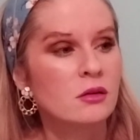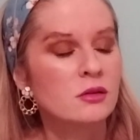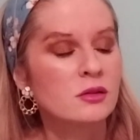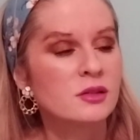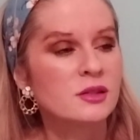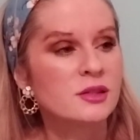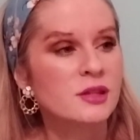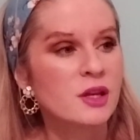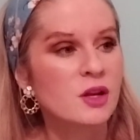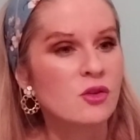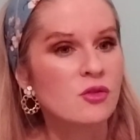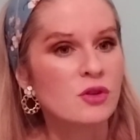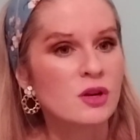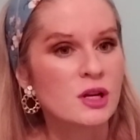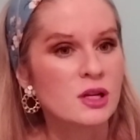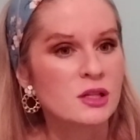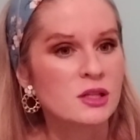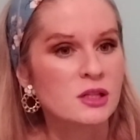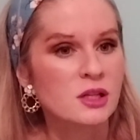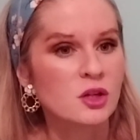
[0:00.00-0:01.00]

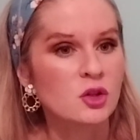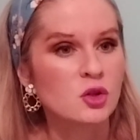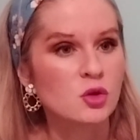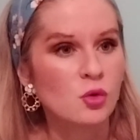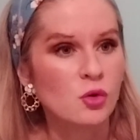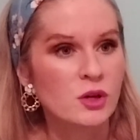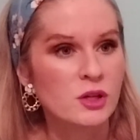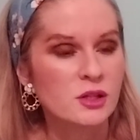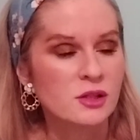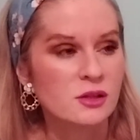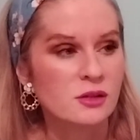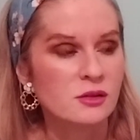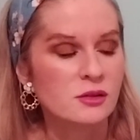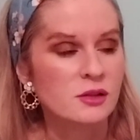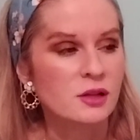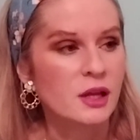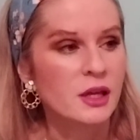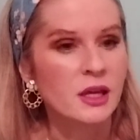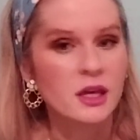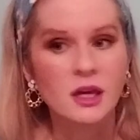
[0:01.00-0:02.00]
synchronistic choices.
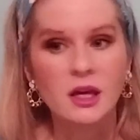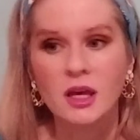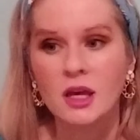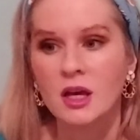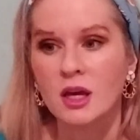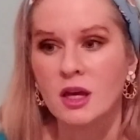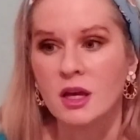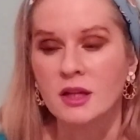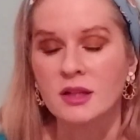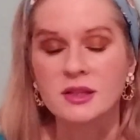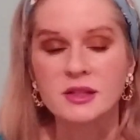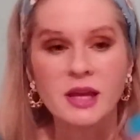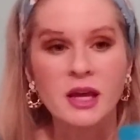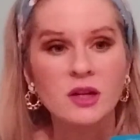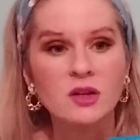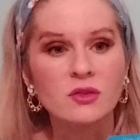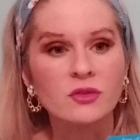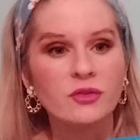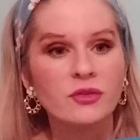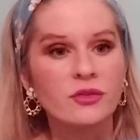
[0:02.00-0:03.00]
Like
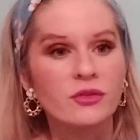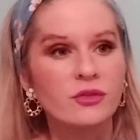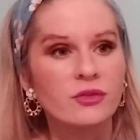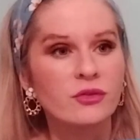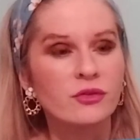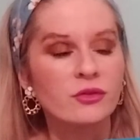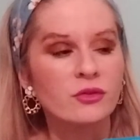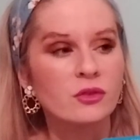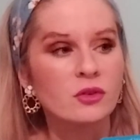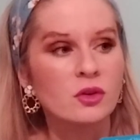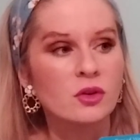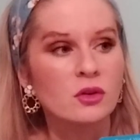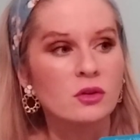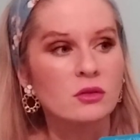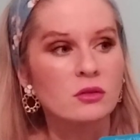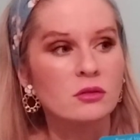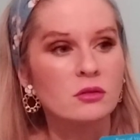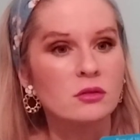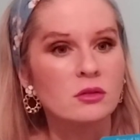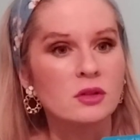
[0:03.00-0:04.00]
instead of
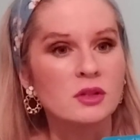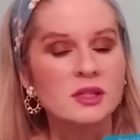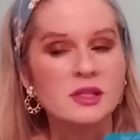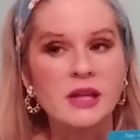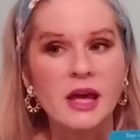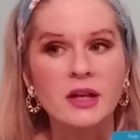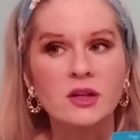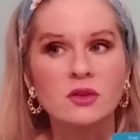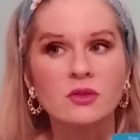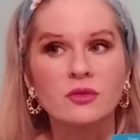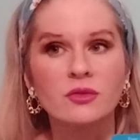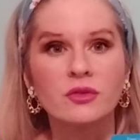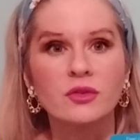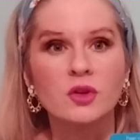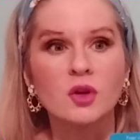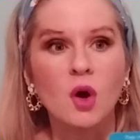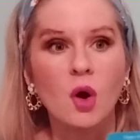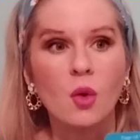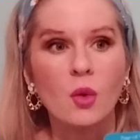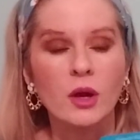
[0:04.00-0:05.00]
instead of
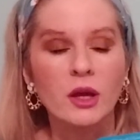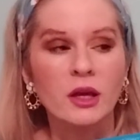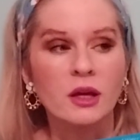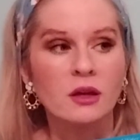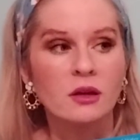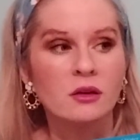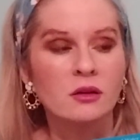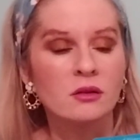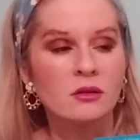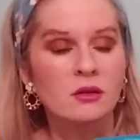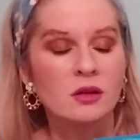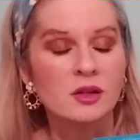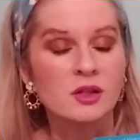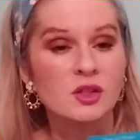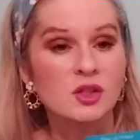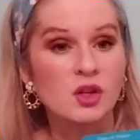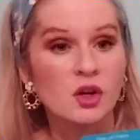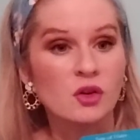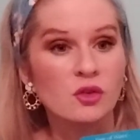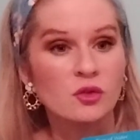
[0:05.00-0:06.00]
going a
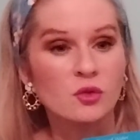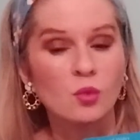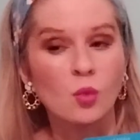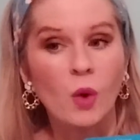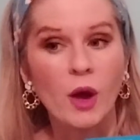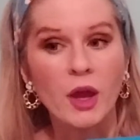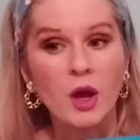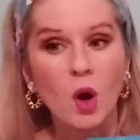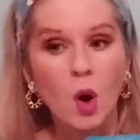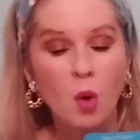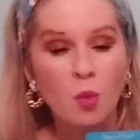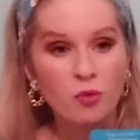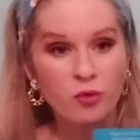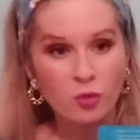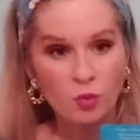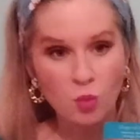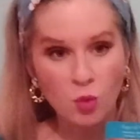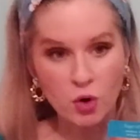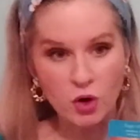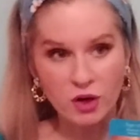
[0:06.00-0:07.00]
certain way home
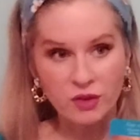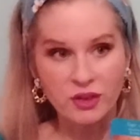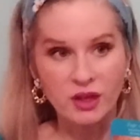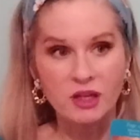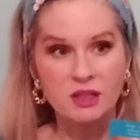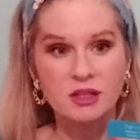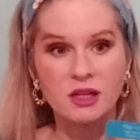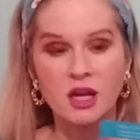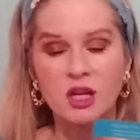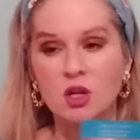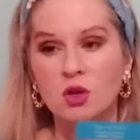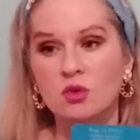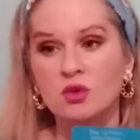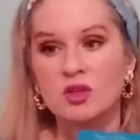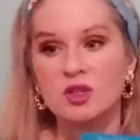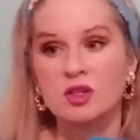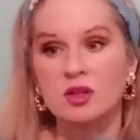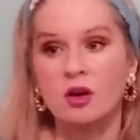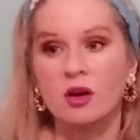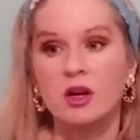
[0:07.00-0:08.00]
from work that day, you
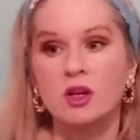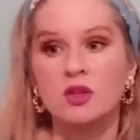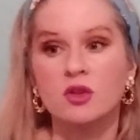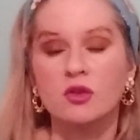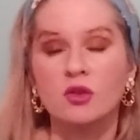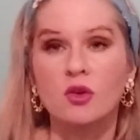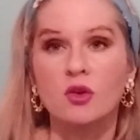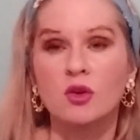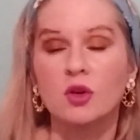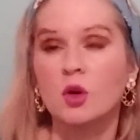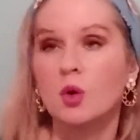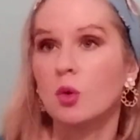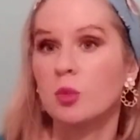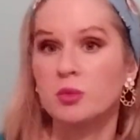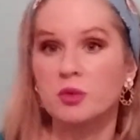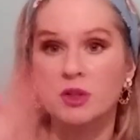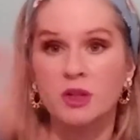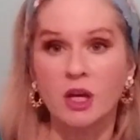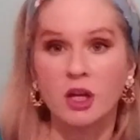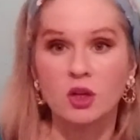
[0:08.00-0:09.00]
decide you're going to go up
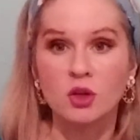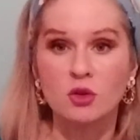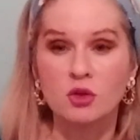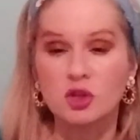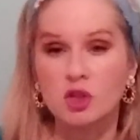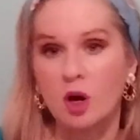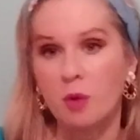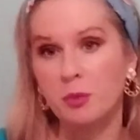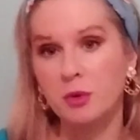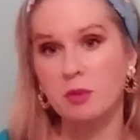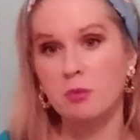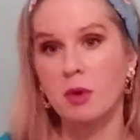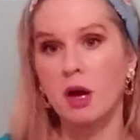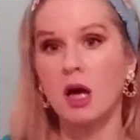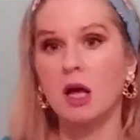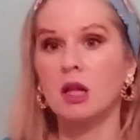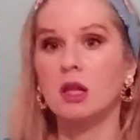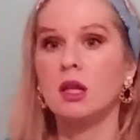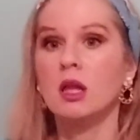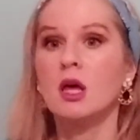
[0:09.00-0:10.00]
to that new shopping
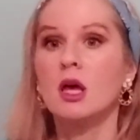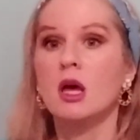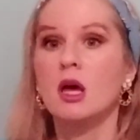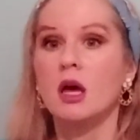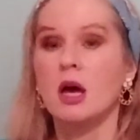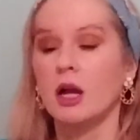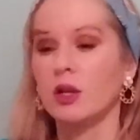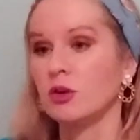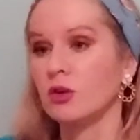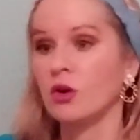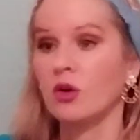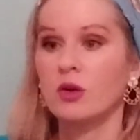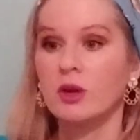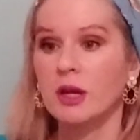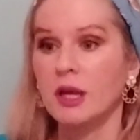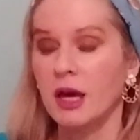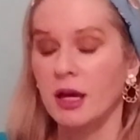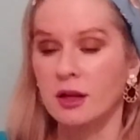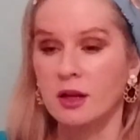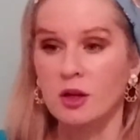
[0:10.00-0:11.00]
mall and you're going to
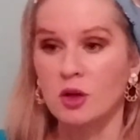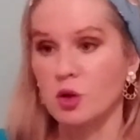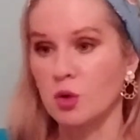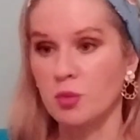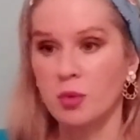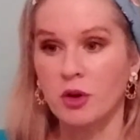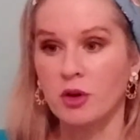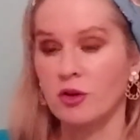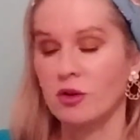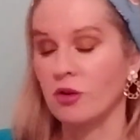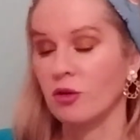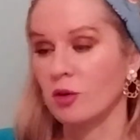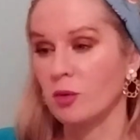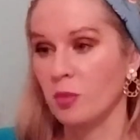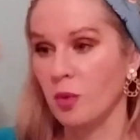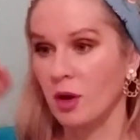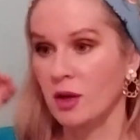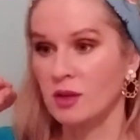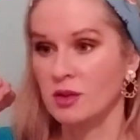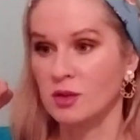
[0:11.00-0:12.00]
get a new, you're going to
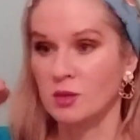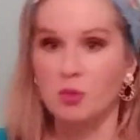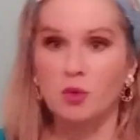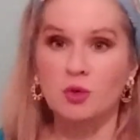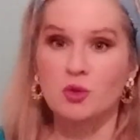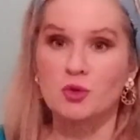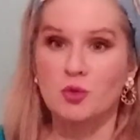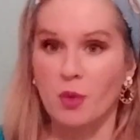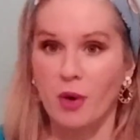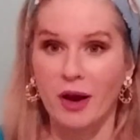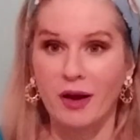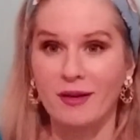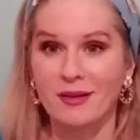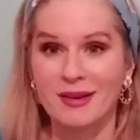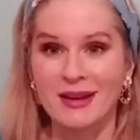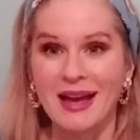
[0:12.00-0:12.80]
buy some underwear.